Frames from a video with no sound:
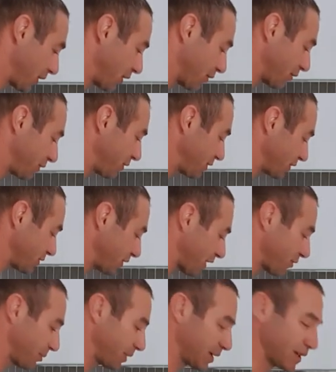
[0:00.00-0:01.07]
In
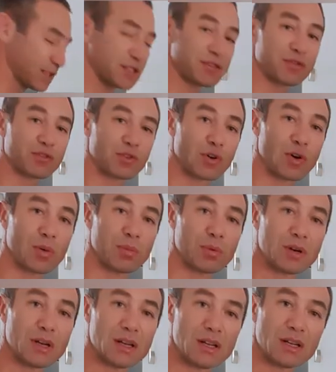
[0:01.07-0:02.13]
55 minutes,
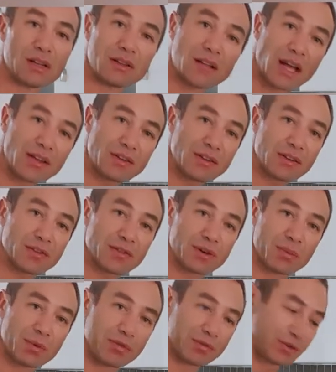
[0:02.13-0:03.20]
from nothing,
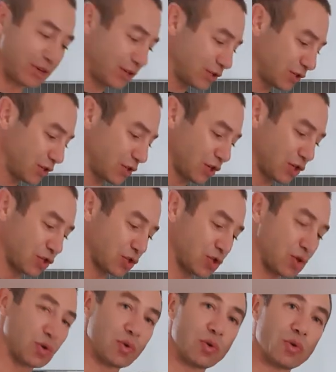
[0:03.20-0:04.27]
from a fridge
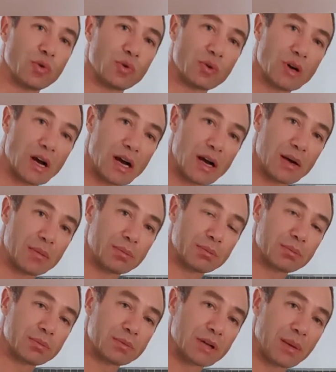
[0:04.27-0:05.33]
to
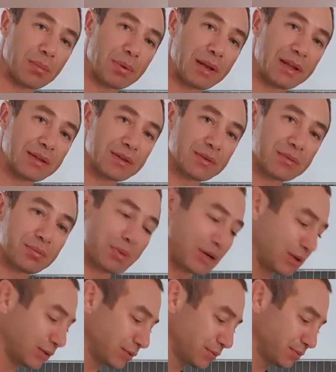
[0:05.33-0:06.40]
complete
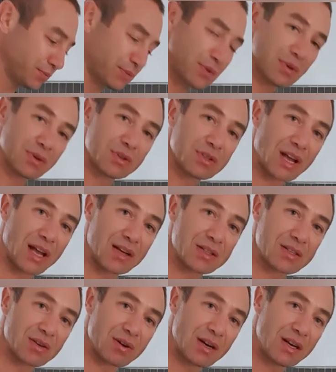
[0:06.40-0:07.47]
meal, tongues
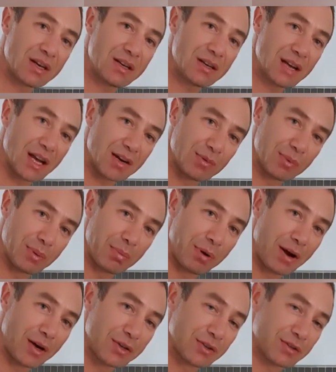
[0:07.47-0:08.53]
are ready and will be
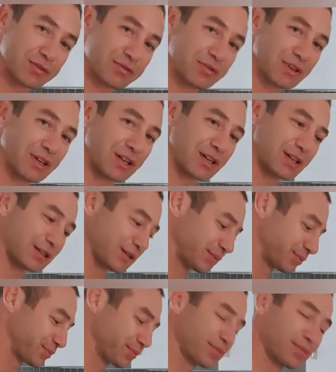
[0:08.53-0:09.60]
part
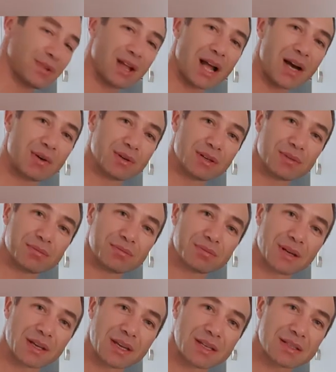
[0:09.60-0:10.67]
of our, I
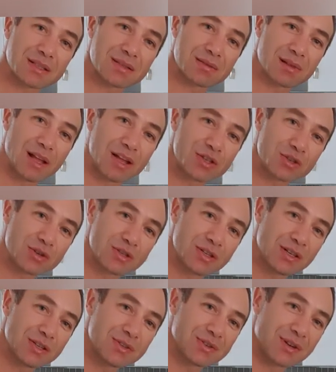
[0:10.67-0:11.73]
guess, lunch or
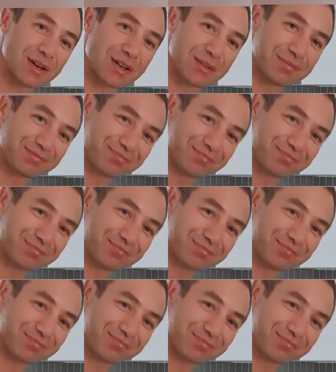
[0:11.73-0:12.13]
dinner tonight.